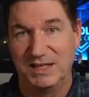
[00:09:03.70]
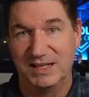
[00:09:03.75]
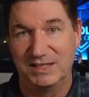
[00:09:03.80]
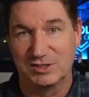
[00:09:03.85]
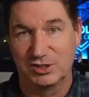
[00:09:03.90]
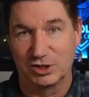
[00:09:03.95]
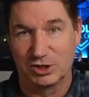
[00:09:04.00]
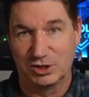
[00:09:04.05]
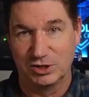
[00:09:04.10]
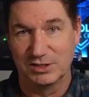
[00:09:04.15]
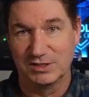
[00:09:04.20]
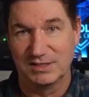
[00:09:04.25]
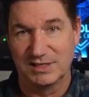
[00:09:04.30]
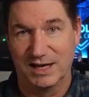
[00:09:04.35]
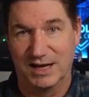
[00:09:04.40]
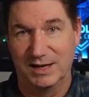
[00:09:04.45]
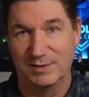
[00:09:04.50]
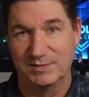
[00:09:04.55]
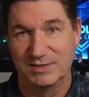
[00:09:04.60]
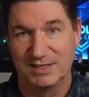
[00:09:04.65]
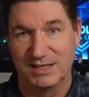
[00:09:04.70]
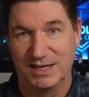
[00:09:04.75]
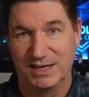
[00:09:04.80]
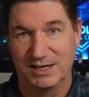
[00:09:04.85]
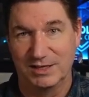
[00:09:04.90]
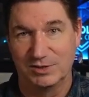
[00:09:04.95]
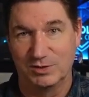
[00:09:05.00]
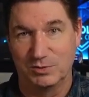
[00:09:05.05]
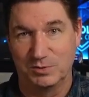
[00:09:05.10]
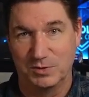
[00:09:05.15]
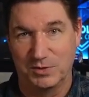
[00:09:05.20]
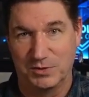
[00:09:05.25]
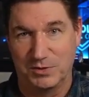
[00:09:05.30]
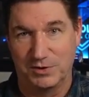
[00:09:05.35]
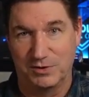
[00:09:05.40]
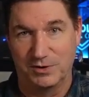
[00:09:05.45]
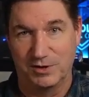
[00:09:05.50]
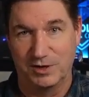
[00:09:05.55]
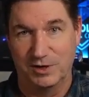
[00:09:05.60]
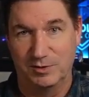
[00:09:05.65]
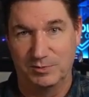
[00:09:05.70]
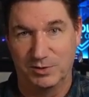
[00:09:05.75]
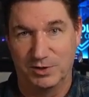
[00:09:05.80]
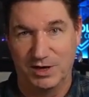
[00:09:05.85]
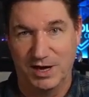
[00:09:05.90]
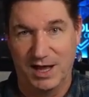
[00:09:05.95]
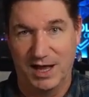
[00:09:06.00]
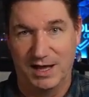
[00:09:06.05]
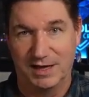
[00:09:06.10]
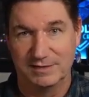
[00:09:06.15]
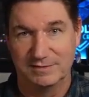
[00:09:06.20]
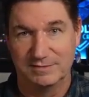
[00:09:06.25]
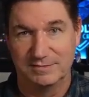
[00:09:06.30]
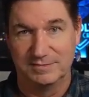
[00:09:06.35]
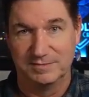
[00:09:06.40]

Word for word: it's a good time to get into Ethereum or not.